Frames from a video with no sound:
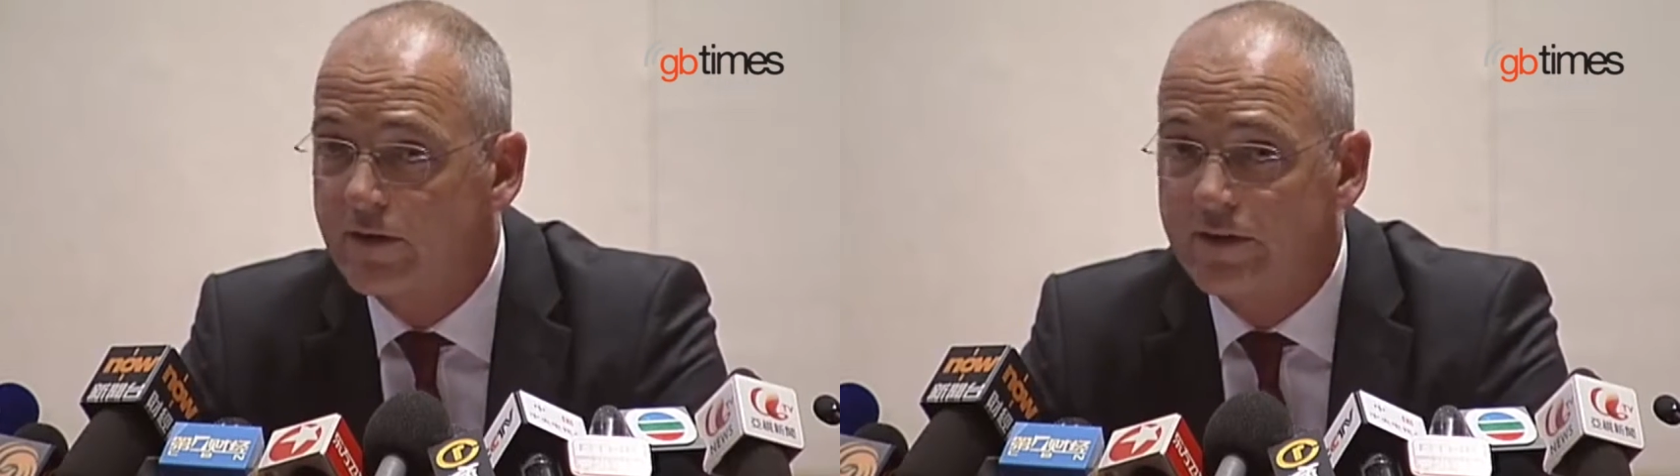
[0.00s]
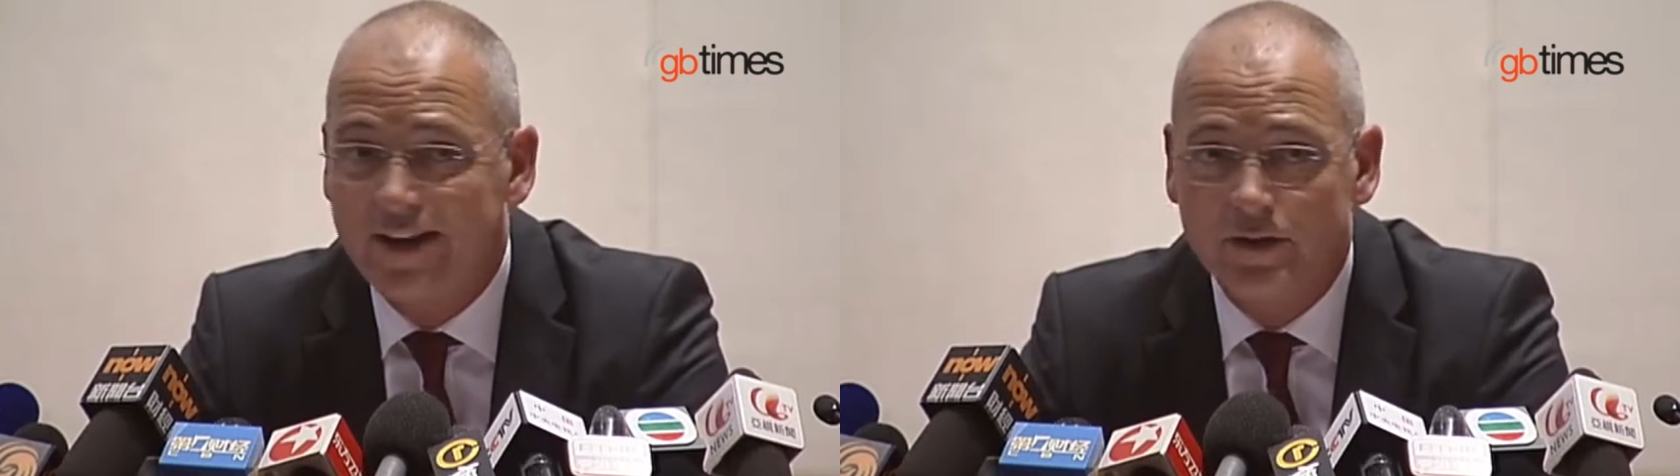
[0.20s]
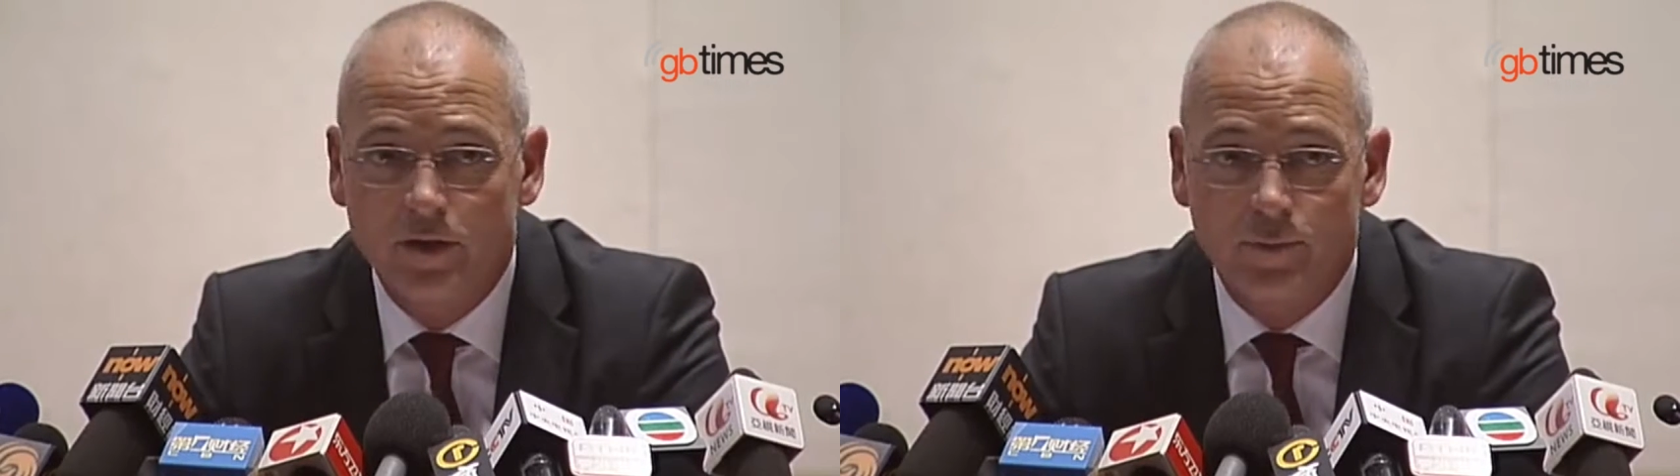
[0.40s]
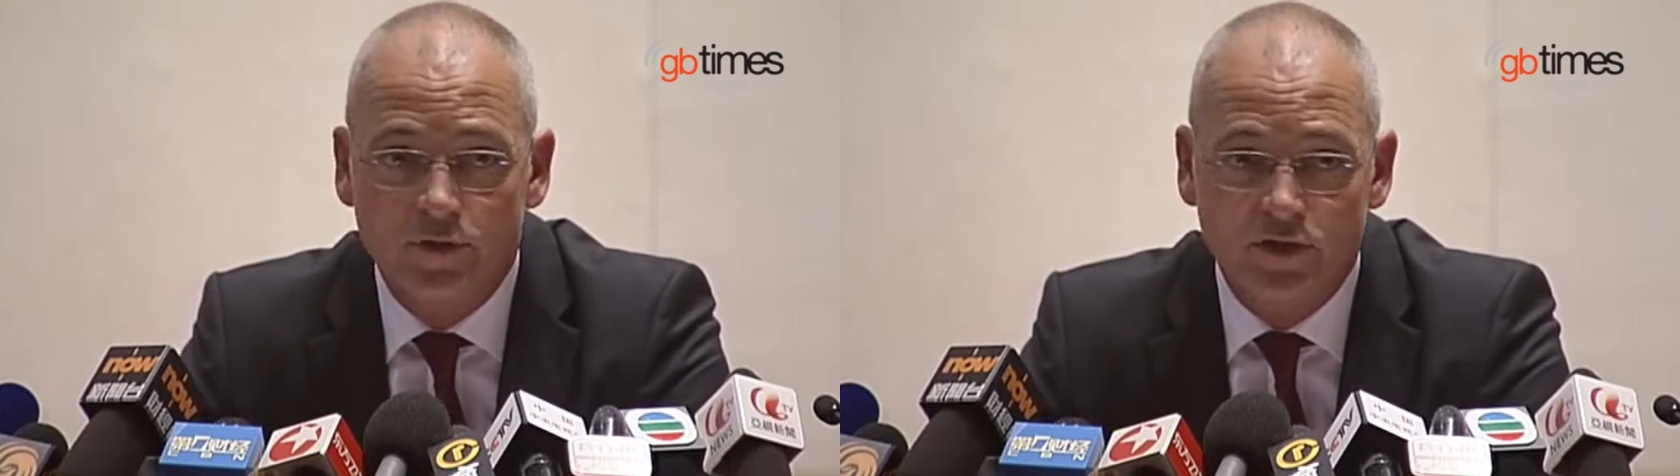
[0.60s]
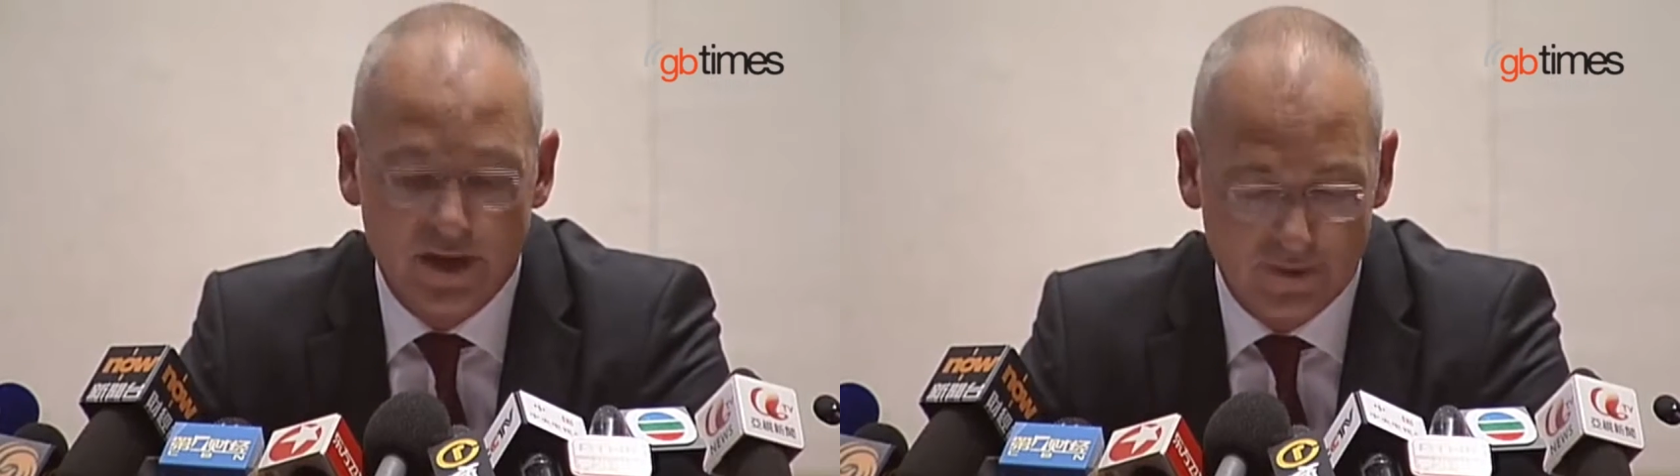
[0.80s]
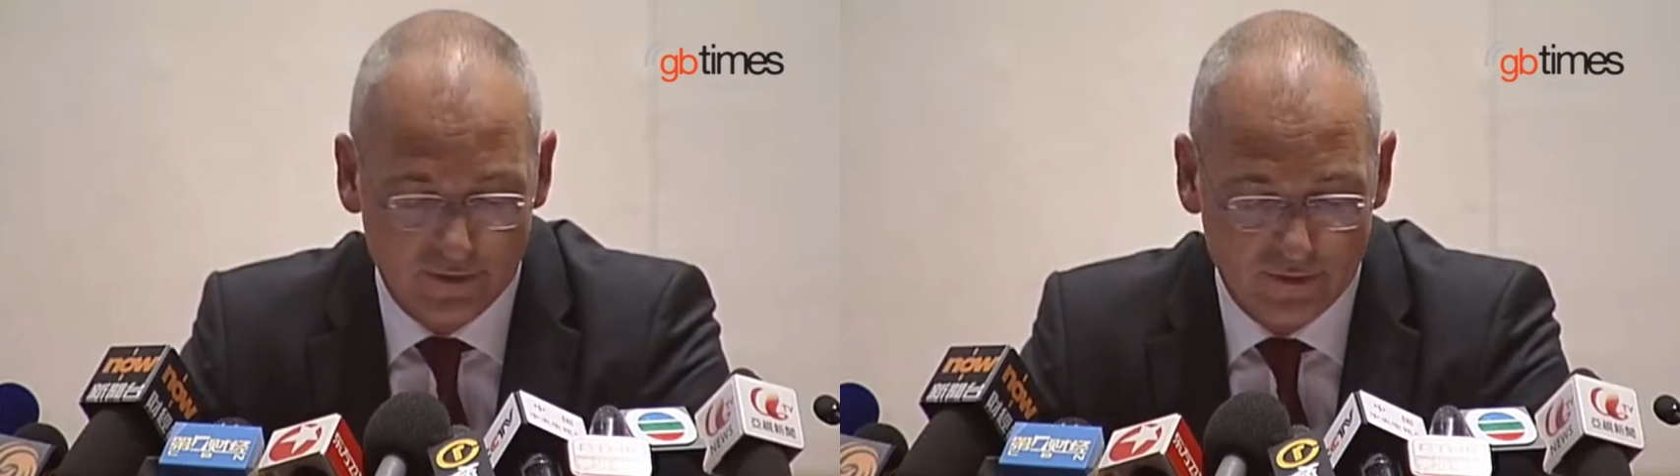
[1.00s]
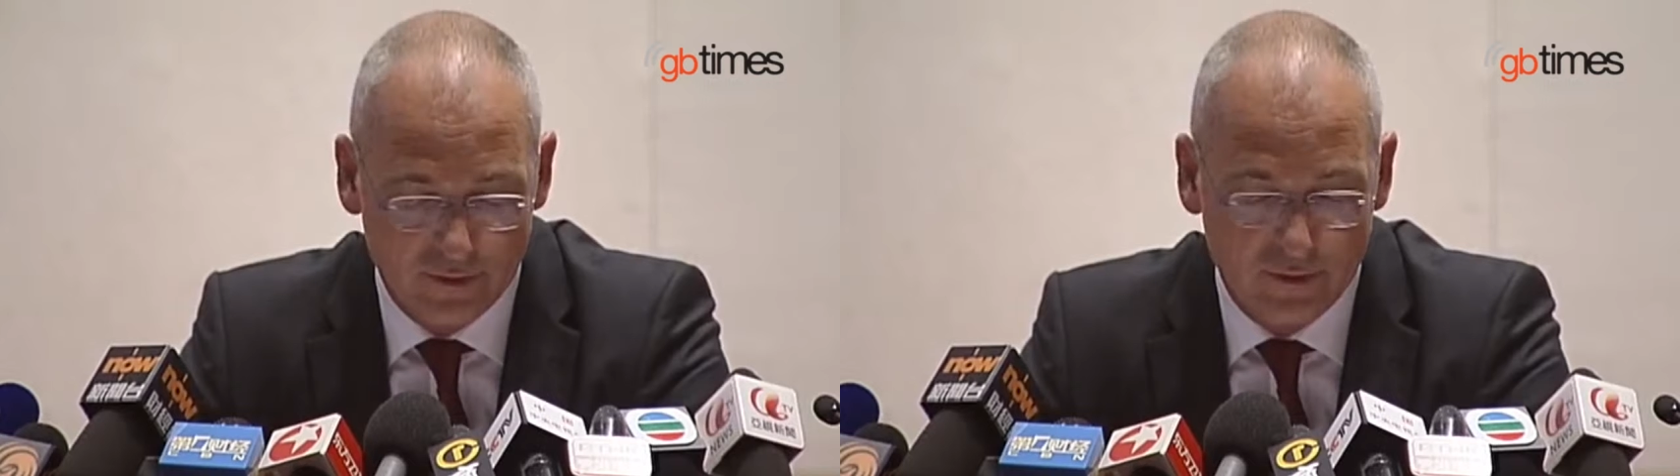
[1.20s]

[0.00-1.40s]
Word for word: 90%